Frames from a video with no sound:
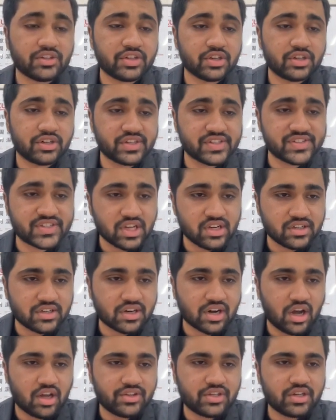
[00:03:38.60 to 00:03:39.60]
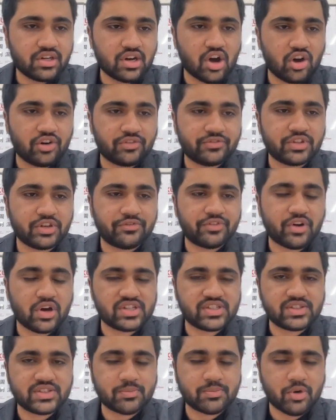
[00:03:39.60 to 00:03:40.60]
result rather, of the
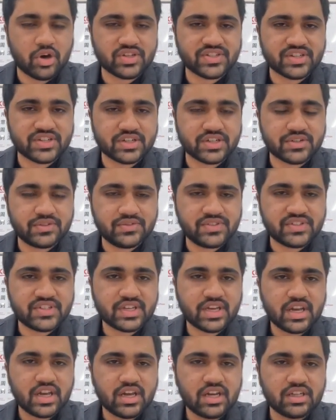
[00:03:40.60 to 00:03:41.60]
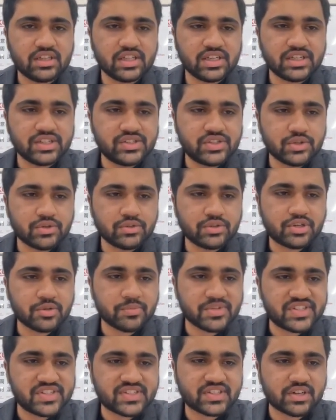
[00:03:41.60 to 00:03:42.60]
false positives leads you to
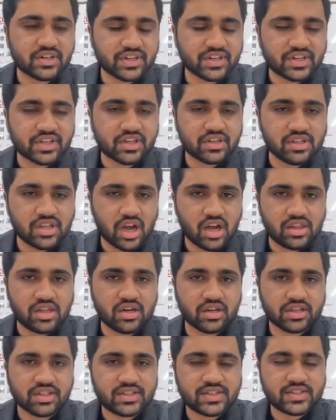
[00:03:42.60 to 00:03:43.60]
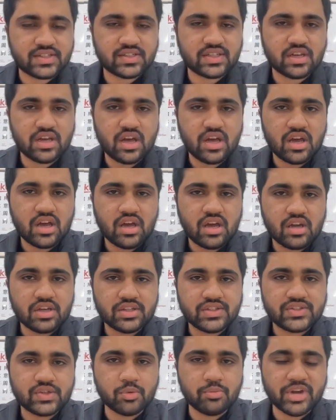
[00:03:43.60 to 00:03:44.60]
miss critical alerts.
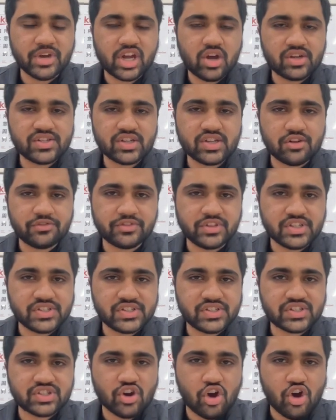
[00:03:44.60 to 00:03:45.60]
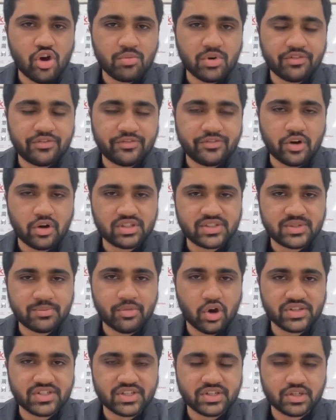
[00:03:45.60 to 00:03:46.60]
So, because of this storm of false
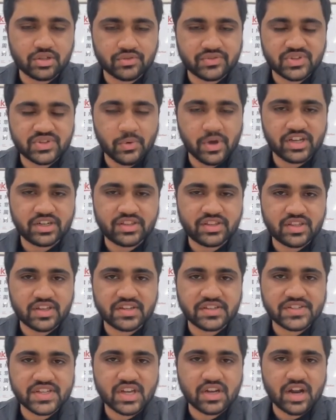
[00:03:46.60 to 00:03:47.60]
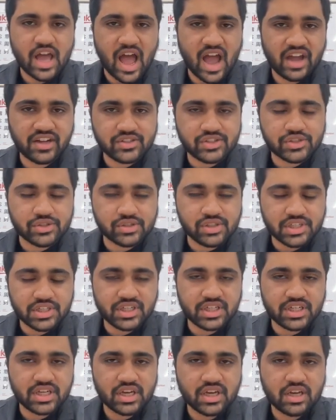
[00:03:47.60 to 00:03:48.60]
positives, where things are
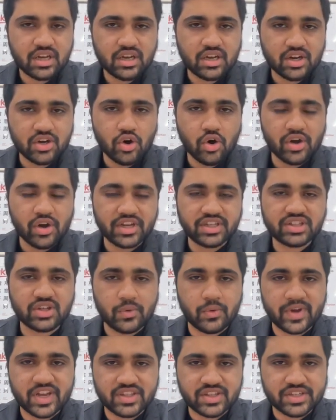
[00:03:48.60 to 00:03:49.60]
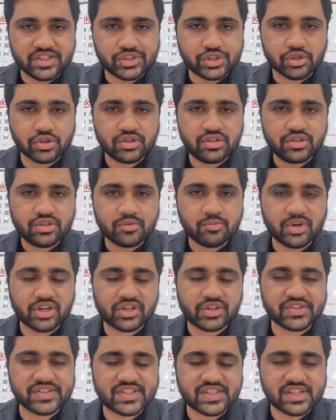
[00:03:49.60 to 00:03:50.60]
actually going the way they should, but
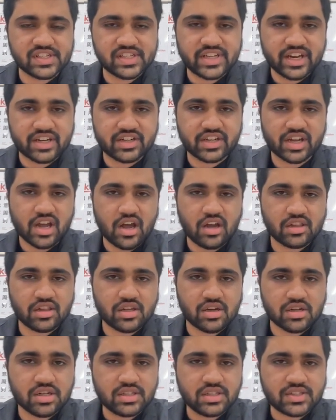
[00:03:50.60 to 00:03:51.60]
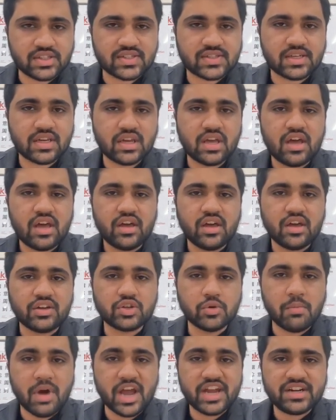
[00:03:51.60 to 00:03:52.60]
you're still getting alerts, you
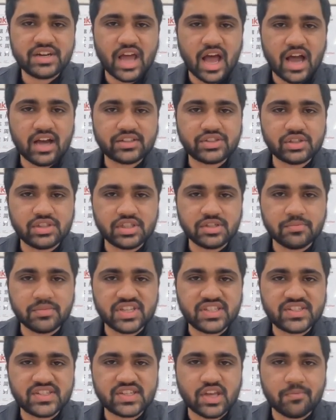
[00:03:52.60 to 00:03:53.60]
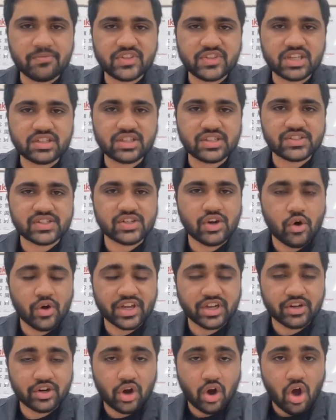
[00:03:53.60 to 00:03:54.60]
might actually miss something that's
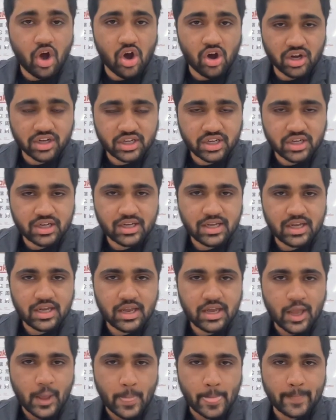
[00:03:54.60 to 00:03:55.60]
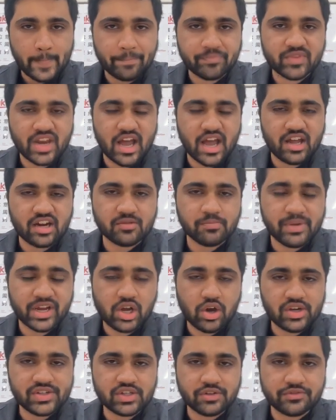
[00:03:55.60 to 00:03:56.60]
going wrong. And
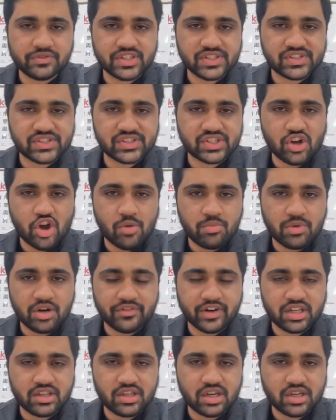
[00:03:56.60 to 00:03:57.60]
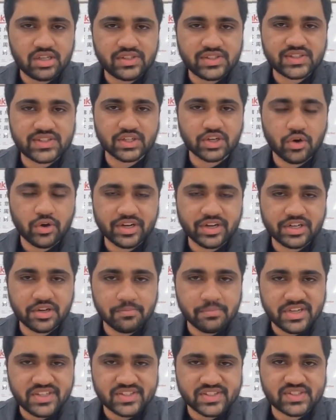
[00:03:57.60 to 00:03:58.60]
because of this storm of alerts, you're going to
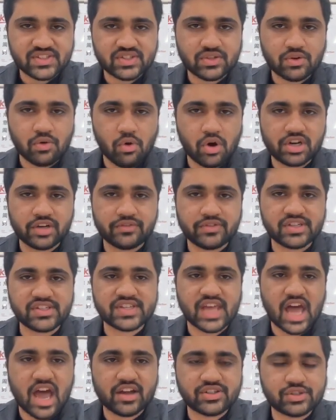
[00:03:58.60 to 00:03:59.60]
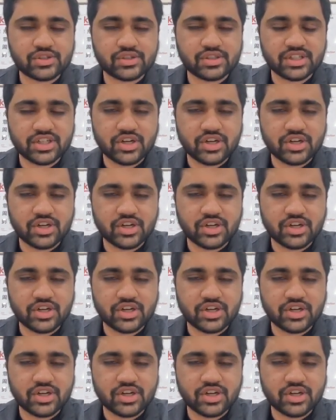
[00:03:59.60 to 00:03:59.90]
miss whatever's actually